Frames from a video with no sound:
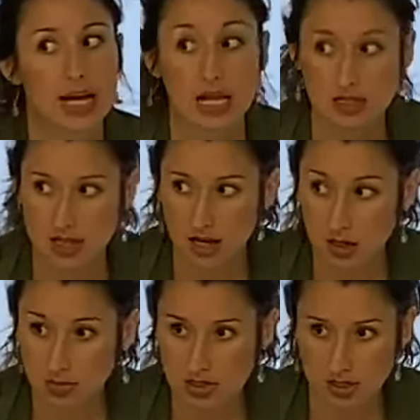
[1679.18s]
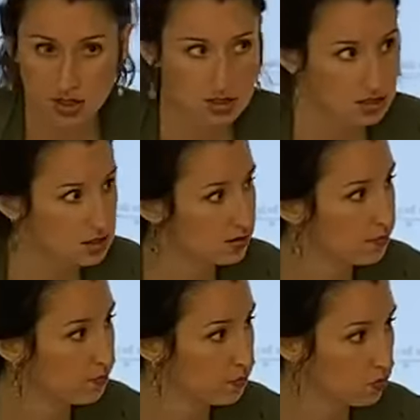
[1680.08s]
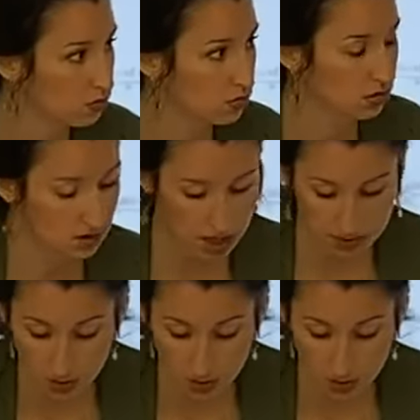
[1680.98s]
Is that a complete sentence? Okay, I'm